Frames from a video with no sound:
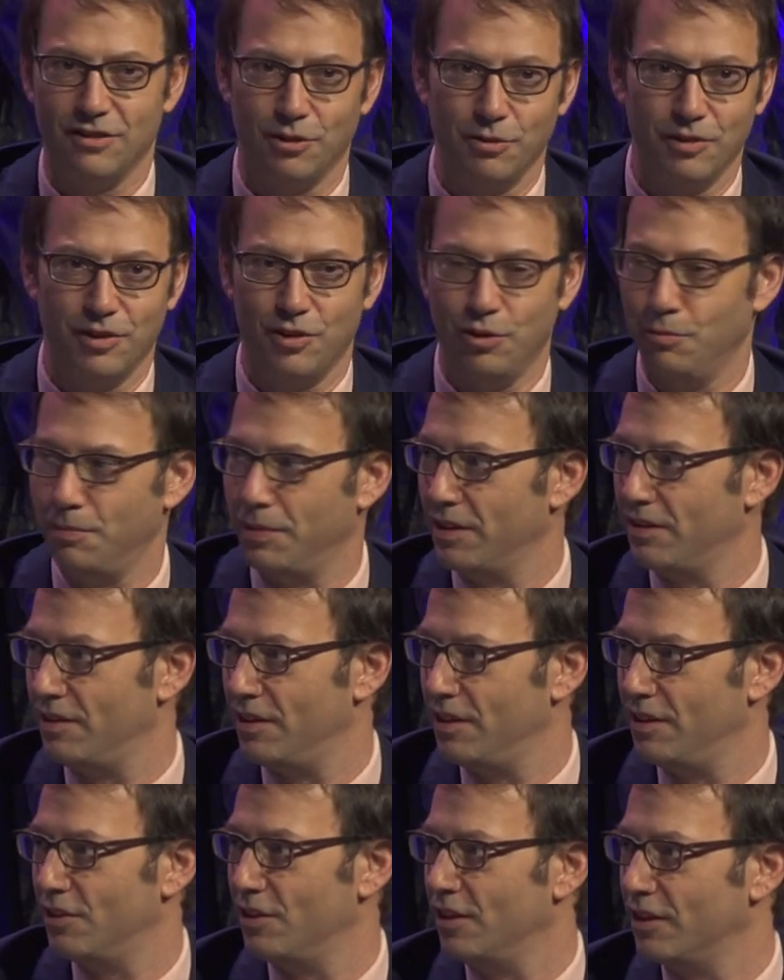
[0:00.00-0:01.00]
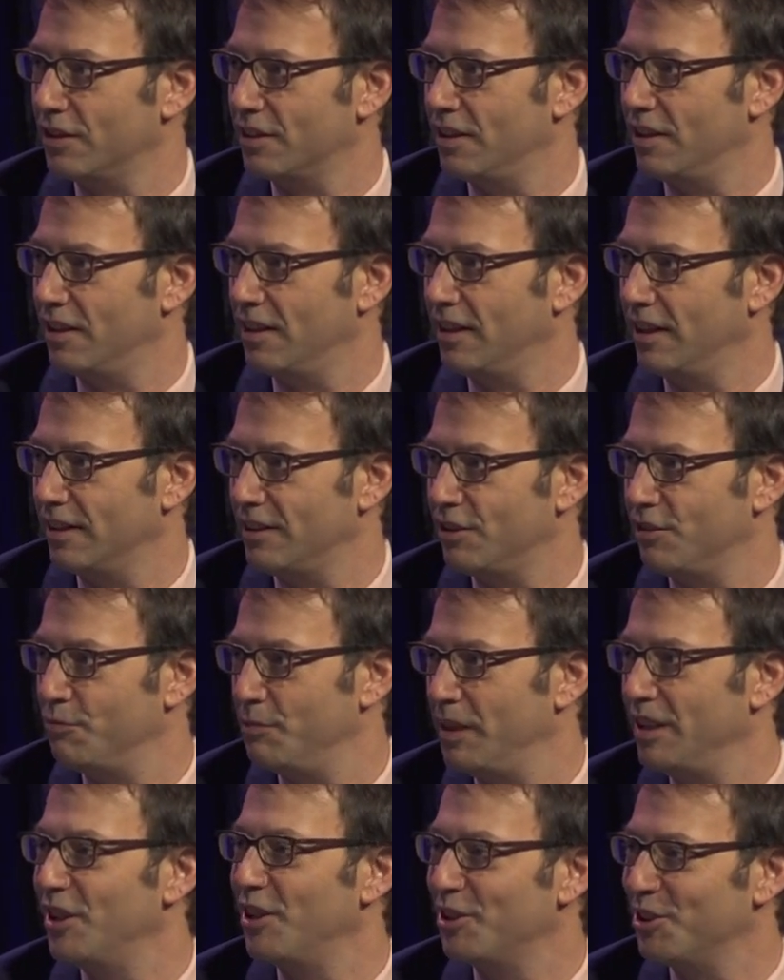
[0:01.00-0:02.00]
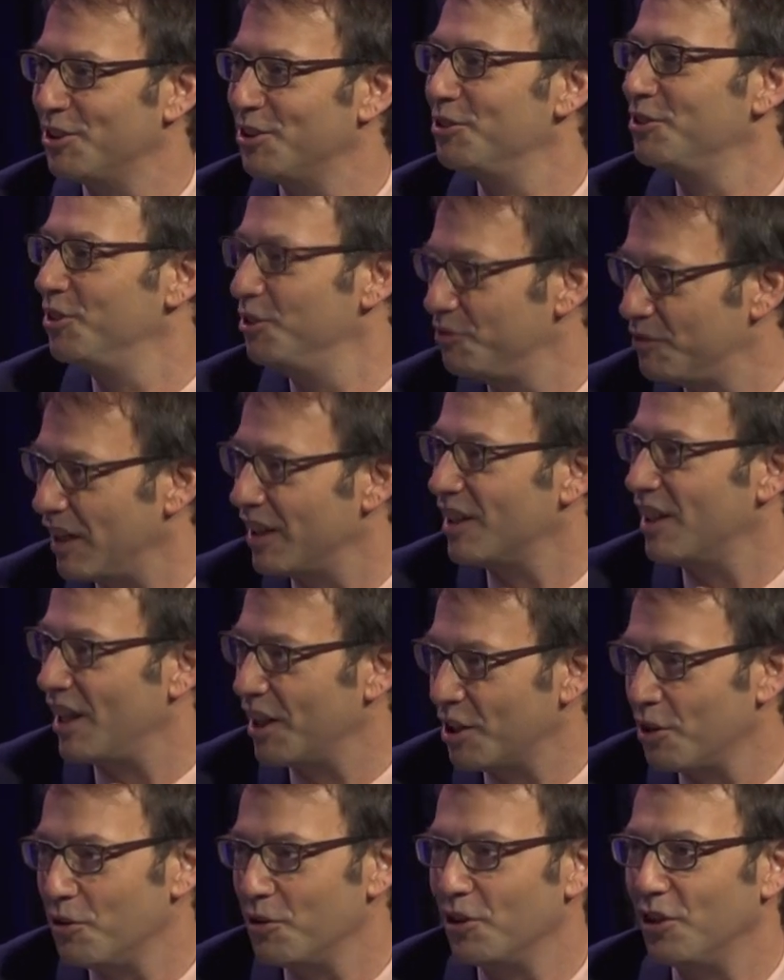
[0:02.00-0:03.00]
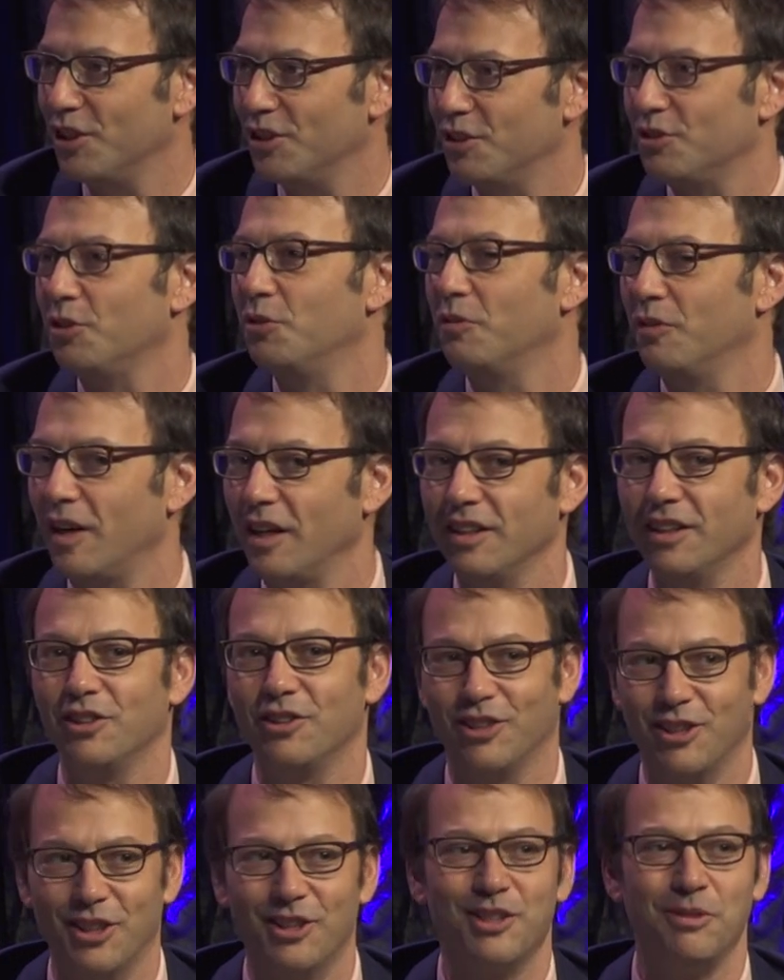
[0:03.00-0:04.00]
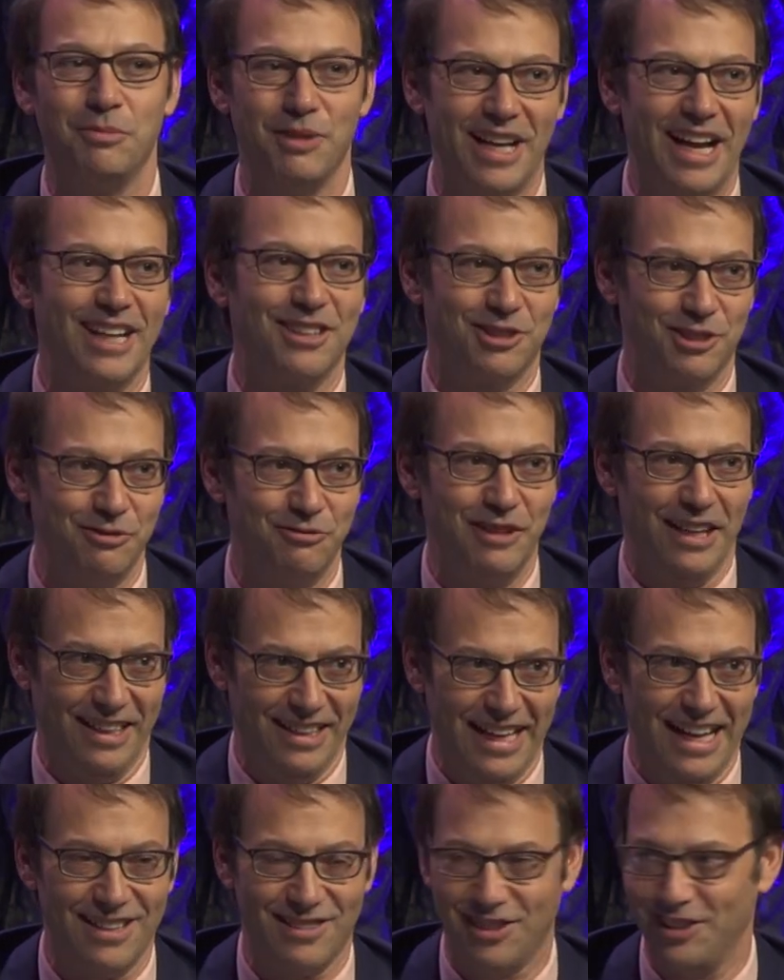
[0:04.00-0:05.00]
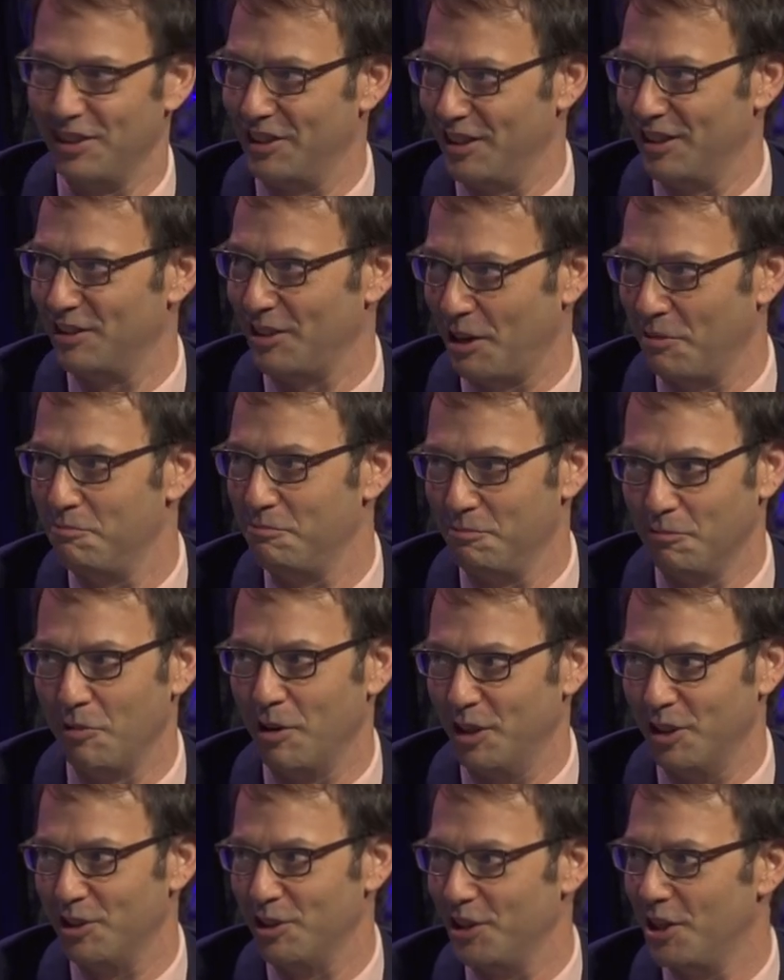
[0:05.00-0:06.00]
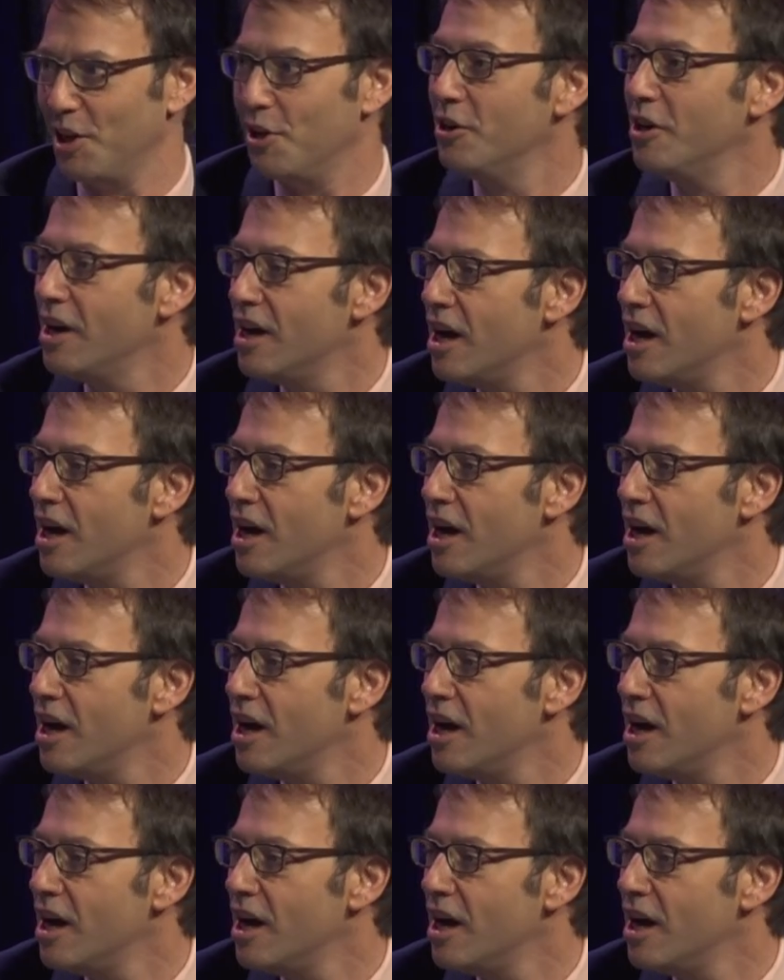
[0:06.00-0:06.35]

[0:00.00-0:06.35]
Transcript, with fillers: always too busy to talk to the likes of me. No, you're too, you've got a lot going on, so uh, you're going to see me actually asking things I wanted to know.